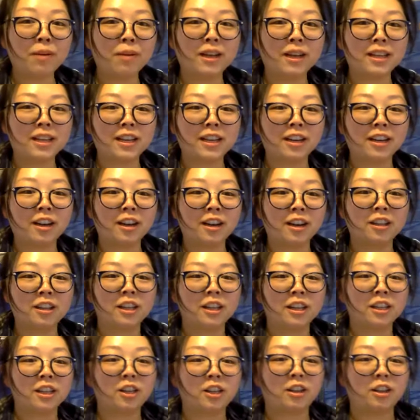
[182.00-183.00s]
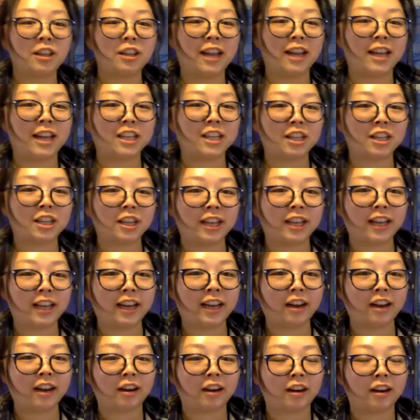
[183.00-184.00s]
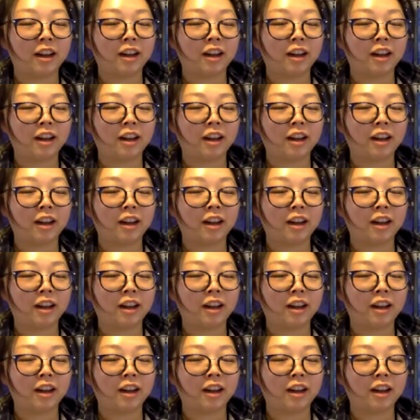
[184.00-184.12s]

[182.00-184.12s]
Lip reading: boys and girls, so let's look here.